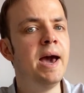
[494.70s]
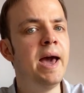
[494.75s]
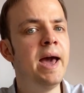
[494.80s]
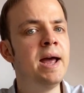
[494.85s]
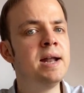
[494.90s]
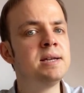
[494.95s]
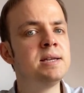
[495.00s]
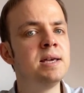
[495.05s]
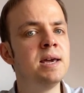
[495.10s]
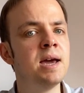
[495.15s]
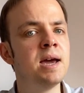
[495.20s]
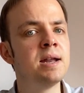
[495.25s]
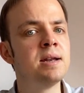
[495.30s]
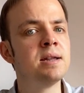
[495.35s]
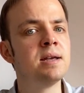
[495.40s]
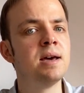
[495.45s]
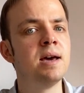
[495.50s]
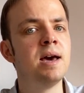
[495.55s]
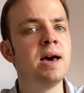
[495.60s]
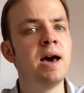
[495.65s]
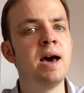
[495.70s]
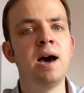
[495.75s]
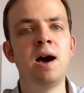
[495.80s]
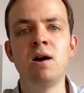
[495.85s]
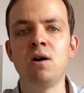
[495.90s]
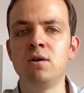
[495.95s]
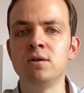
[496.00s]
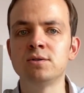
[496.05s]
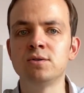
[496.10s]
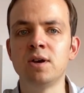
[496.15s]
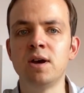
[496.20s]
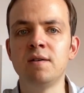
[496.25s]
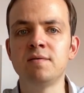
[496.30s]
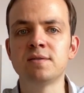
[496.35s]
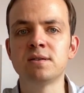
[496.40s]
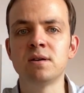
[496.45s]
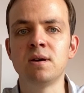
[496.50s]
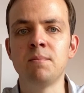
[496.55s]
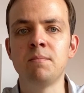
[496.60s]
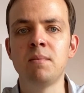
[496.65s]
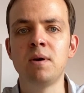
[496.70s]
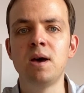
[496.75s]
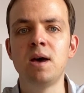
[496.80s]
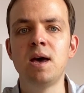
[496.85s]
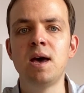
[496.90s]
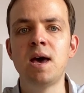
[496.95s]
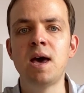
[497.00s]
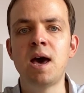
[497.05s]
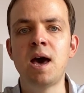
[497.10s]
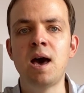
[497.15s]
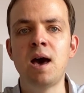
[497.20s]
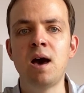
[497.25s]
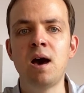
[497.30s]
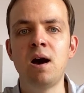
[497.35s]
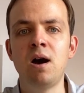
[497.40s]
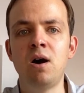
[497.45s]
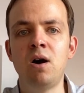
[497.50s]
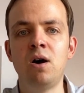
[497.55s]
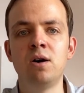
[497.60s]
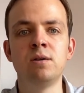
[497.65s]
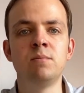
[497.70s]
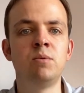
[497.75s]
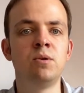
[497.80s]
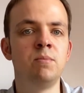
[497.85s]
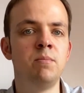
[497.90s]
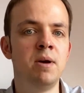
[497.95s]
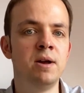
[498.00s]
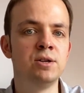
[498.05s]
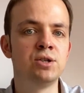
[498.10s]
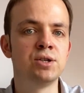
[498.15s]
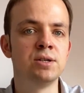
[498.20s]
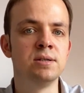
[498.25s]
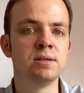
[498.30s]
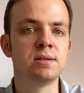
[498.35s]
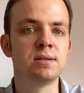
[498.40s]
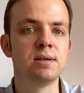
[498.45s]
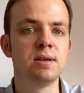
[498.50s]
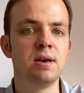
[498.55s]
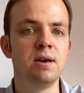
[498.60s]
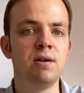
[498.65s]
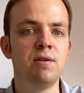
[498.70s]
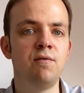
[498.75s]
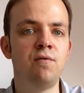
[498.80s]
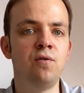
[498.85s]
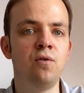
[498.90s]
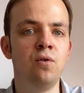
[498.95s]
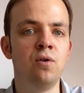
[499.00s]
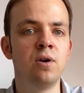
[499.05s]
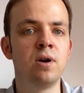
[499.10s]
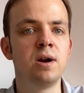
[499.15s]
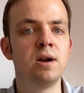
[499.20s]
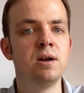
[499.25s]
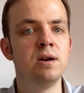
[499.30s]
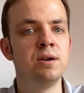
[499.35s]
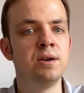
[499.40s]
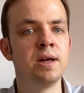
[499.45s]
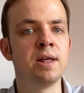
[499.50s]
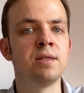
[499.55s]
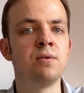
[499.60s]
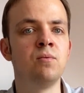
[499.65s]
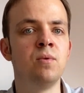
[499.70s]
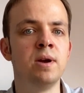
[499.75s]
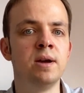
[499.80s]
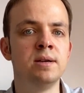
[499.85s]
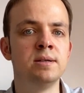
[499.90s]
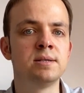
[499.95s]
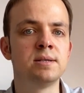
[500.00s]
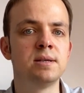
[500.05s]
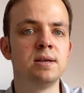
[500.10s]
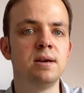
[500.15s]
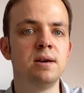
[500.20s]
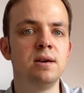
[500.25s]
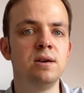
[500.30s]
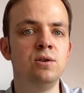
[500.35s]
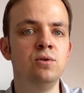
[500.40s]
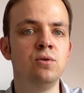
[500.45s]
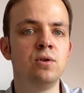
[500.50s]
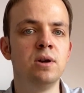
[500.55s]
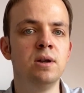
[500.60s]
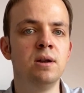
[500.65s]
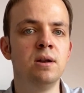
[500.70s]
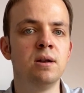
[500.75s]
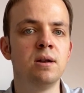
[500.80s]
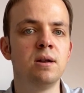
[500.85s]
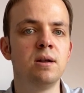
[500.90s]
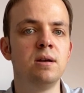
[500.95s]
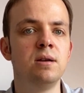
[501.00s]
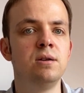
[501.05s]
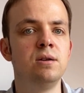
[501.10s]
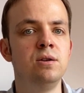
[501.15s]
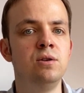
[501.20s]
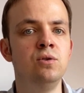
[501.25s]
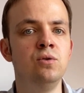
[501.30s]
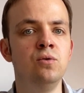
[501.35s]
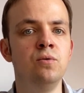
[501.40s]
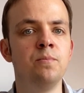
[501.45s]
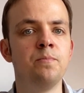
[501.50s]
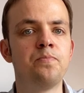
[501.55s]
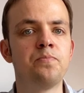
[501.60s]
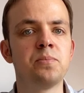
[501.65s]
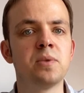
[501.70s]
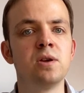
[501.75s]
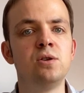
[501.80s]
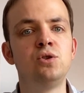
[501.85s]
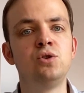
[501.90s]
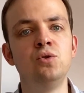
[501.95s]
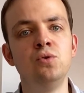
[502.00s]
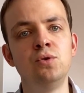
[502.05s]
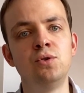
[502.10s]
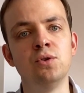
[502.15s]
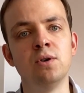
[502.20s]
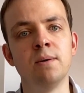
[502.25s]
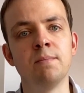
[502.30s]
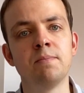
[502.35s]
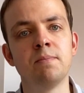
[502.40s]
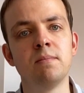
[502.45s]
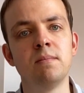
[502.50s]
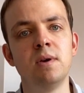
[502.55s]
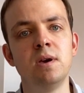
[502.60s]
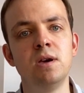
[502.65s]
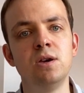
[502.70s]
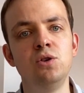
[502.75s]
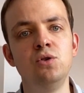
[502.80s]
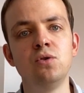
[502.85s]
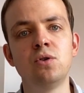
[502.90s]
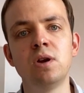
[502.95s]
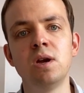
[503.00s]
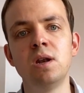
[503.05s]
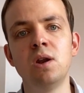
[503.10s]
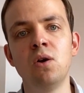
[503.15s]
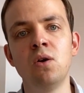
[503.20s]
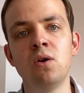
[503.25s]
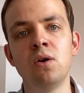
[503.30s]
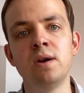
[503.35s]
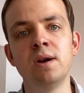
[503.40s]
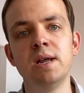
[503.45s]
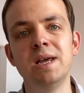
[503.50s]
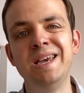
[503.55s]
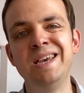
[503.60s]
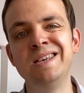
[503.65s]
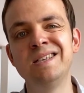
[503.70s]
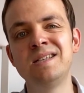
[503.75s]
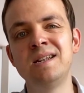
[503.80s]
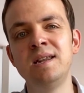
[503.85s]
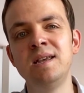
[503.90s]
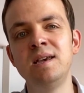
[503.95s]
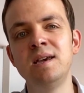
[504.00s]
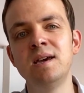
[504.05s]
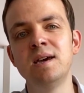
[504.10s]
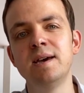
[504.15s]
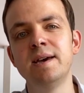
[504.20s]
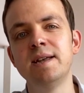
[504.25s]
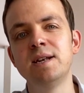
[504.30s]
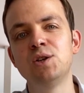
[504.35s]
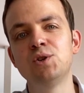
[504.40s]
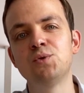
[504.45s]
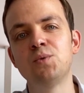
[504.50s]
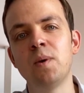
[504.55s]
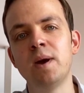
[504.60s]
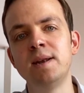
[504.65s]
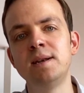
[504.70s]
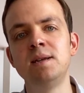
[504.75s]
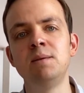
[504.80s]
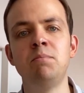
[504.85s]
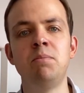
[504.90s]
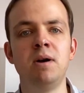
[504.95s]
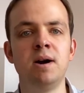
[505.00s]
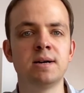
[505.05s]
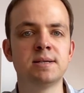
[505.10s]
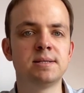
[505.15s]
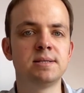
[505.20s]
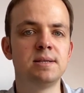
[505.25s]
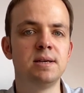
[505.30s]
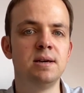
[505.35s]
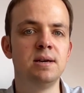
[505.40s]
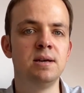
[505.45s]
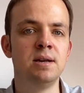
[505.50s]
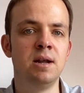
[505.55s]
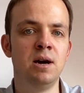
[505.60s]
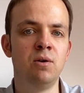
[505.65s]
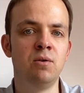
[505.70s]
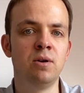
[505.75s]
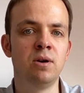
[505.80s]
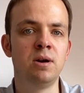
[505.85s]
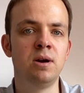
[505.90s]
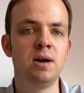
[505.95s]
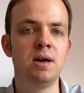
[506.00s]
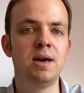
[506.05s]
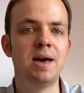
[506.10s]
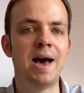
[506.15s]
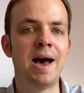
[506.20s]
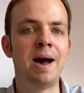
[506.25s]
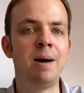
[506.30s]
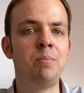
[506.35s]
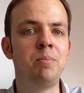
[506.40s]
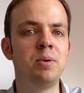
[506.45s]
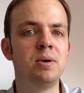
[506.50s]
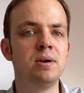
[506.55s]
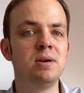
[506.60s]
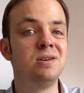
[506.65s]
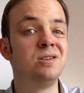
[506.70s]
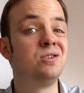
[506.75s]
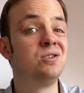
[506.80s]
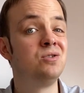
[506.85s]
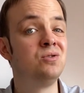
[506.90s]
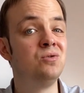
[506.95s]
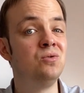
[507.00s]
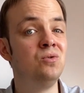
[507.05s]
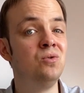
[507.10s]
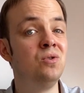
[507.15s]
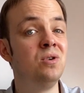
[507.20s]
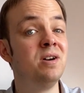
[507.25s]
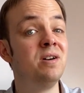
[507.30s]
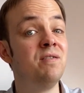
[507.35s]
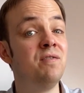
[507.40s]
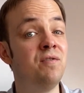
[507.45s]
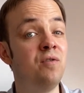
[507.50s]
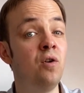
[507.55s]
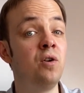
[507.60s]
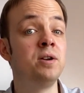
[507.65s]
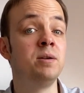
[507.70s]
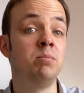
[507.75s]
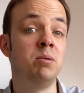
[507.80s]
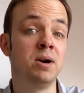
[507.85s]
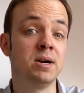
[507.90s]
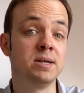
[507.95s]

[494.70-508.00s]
At the end, I also have some honorable mentions for another ways you can do. Tutor. You can earn easily $20 an hour up to $40.